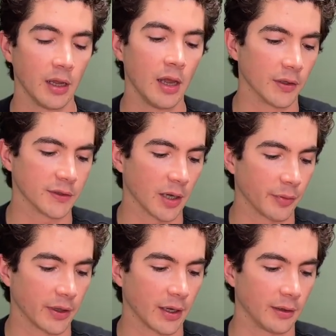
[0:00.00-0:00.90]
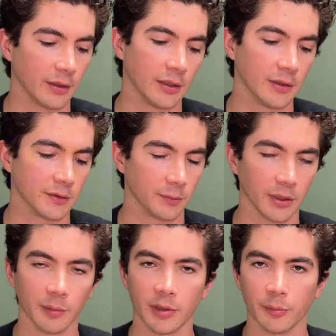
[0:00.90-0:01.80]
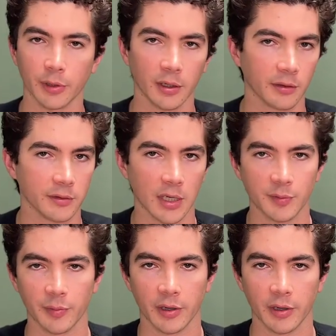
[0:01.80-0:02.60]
On top of that, it is really a better binocular top to